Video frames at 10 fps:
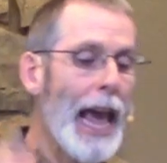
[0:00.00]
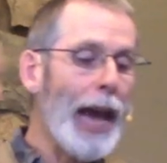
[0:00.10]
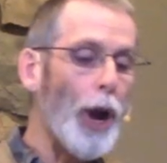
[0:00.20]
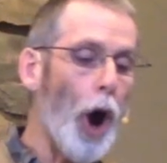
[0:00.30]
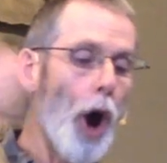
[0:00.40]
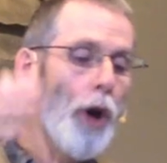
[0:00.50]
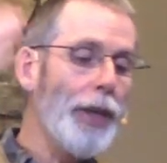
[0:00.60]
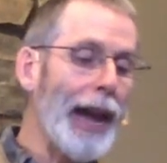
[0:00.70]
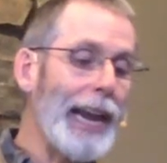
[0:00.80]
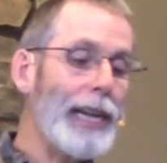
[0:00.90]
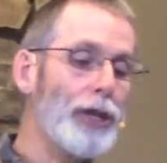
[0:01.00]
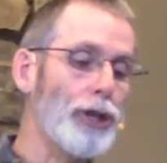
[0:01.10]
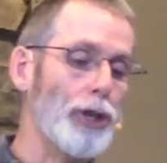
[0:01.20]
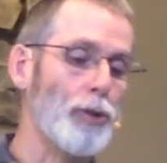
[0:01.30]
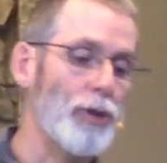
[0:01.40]
And all the
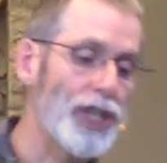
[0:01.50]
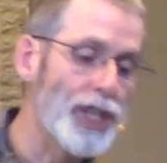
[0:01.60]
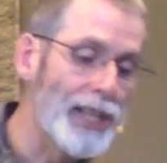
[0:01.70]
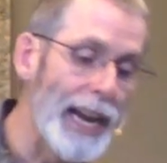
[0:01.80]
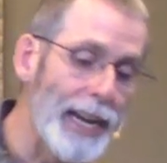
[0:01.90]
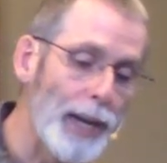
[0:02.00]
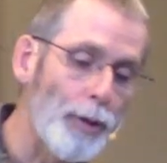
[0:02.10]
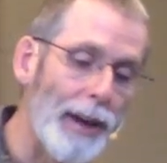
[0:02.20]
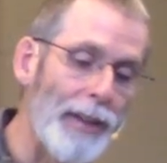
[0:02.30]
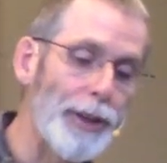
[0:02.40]
angels were standing around